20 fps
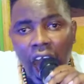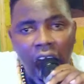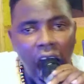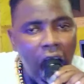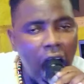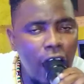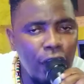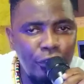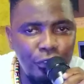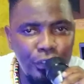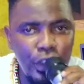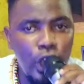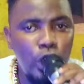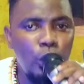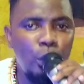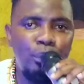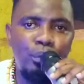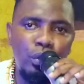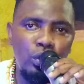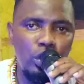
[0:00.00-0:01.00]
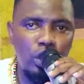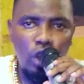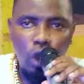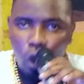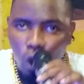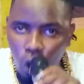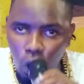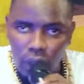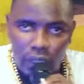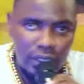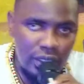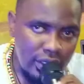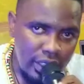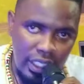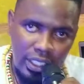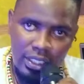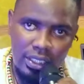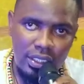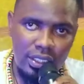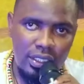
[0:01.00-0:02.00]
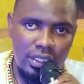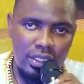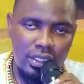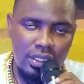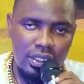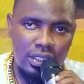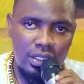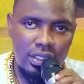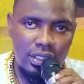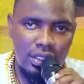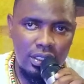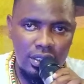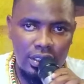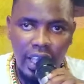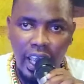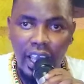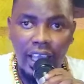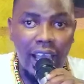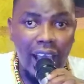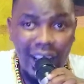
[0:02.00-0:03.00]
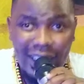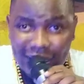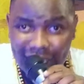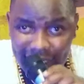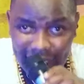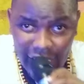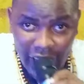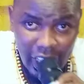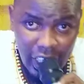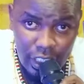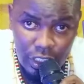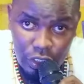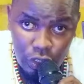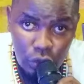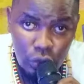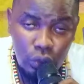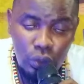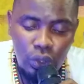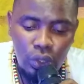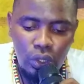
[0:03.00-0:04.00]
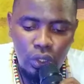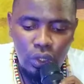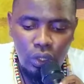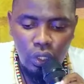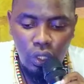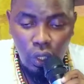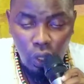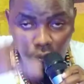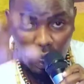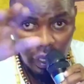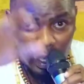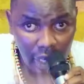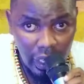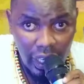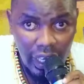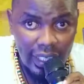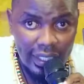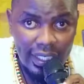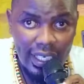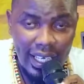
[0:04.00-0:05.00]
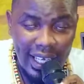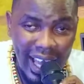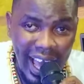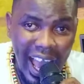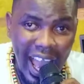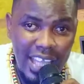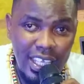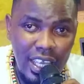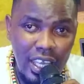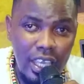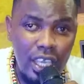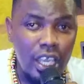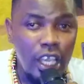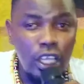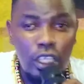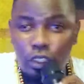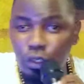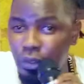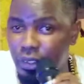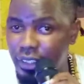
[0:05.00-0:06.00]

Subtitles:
After you put all this thing I said you and lie, you're